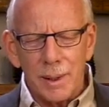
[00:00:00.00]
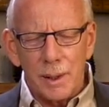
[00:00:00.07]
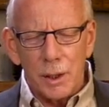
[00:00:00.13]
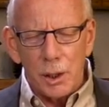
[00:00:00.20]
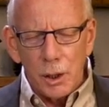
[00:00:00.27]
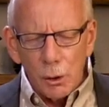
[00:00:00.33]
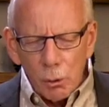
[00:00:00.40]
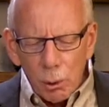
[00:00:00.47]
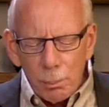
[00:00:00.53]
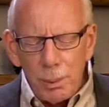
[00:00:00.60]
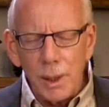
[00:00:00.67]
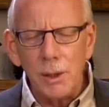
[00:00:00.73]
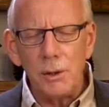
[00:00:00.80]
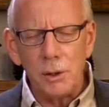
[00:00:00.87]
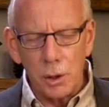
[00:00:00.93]
you will
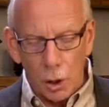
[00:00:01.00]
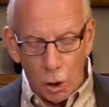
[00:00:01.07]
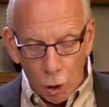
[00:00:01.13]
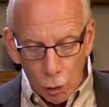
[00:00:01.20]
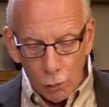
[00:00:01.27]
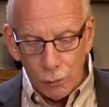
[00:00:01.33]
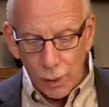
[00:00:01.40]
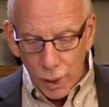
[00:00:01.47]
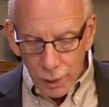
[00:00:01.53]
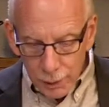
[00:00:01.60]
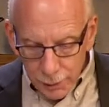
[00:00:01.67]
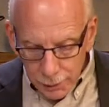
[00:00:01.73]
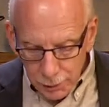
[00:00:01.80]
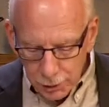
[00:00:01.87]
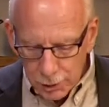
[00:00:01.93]
be Jehovah
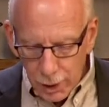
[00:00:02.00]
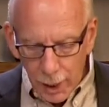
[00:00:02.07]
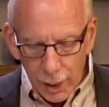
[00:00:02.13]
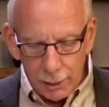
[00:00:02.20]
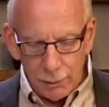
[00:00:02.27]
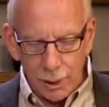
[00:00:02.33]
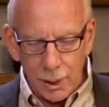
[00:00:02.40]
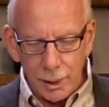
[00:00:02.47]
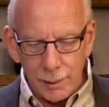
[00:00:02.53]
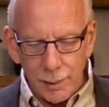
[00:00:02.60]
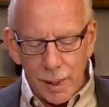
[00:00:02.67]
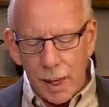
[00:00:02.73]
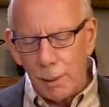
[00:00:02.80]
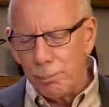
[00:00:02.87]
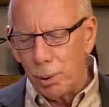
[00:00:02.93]
Jireh.
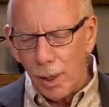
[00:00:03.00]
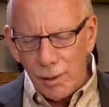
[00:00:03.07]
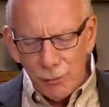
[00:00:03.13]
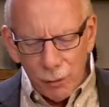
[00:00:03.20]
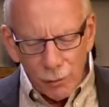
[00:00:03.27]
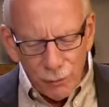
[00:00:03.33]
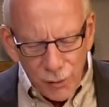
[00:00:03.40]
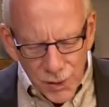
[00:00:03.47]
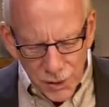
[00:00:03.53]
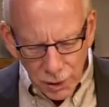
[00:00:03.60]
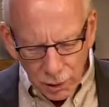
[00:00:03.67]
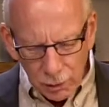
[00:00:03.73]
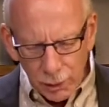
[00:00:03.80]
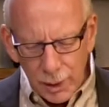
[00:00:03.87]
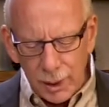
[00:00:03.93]
I pray for
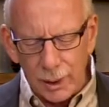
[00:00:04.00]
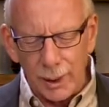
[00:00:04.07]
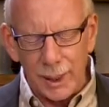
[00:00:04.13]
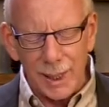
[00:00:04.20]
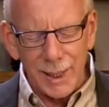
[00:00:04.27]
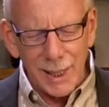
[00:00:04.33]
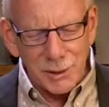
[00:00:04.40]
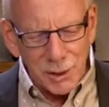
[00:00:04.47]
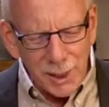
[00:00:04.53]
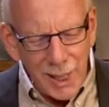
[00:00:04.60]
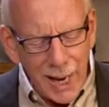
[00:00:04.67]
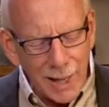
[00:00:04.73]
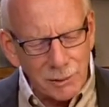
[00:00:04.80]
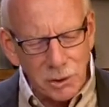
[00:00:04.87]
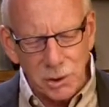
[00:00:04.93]
physical healing against
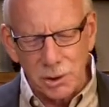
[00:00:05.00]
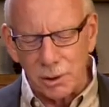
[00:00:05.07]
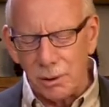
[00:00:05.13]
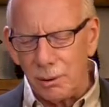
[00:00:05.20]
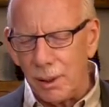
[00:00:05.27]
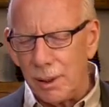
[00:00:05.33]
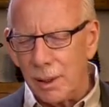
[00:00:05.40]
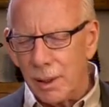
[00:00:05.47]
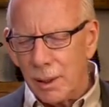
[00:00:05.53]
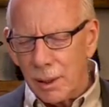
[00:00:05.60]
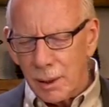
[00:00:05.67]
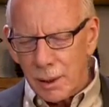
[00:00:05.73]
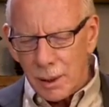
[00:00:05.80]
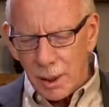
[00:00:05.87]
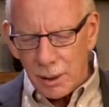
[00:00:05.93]
cancer and,
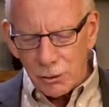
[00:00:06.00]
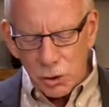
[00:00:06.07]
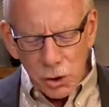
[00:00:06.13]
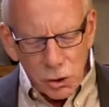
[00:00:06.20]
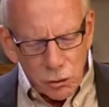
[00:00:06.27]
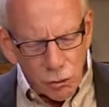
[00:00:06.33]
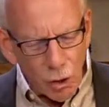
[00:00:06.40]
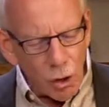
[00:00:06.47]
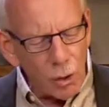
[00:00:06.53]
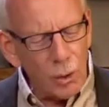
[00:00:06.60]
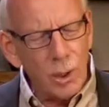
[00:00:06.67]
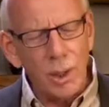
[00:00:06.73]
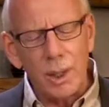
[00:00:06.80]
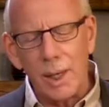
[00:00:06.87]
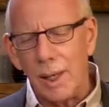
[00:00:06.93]
and
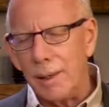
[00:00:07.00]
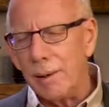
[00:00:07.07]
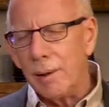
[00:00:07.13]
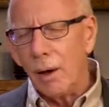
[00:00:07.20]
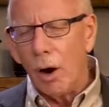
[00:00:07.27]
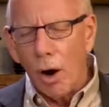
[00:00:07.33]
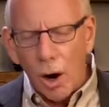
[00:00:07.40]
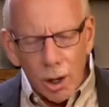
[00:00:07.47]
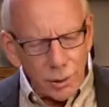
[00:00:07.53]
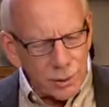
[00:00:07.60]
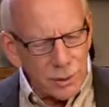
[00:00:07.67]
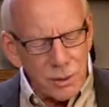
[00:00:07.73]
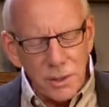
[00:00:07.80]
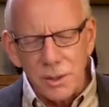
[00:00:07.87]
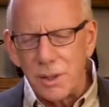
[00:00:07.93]
stroke and
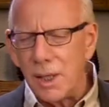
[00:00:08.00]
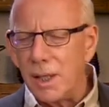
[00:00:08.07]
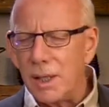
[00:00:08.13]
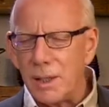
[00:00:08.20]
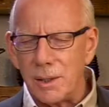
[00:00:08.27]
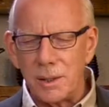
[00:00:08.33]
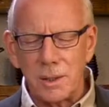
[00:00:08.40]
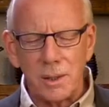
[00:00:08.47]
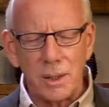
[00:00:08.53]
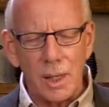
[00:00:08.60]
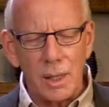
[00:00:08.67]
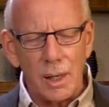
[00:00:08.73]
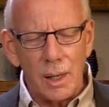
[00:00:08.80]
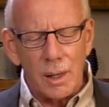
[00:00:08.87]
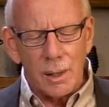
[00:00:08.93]
heart disease
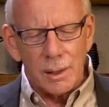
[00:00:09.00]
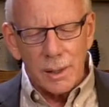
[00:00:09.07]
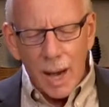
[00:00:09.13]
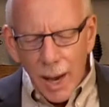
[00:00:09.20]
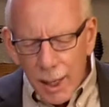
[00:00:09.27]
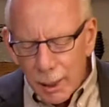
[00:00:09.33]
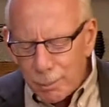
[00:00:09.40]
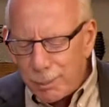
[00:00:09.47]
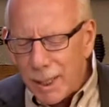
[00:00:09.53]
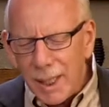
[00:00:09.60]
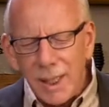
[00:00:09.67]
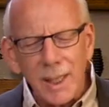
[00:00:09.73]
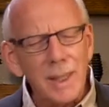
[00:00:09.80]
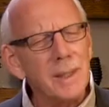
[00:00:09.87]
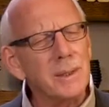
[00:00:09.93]
and
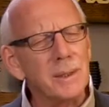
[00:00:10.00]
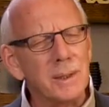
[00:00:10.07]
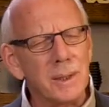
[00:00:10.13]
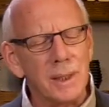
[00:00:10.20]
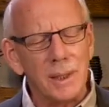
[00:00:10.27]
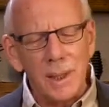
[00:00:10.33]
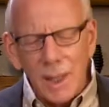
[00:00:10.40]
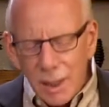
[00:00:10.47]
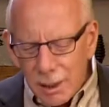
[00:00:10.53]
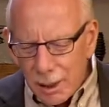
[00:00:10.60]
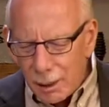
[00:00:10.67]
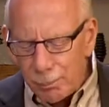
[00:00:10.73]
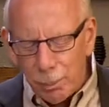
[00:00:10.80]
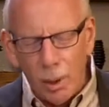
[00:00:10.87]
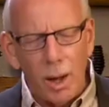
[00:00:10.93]
diabetes and
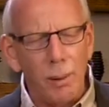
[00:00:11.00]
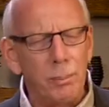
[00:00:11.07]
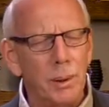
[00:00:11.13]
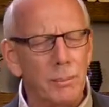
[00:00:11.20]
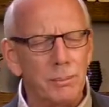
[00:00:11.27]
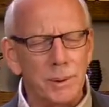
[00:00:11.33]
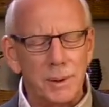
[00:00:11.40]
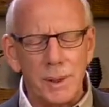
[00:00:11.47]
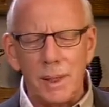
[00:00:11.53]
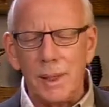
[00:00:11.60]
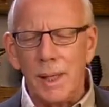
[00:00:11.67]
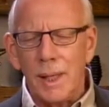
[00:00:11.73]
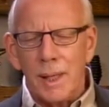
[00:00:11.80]
kidney problems. And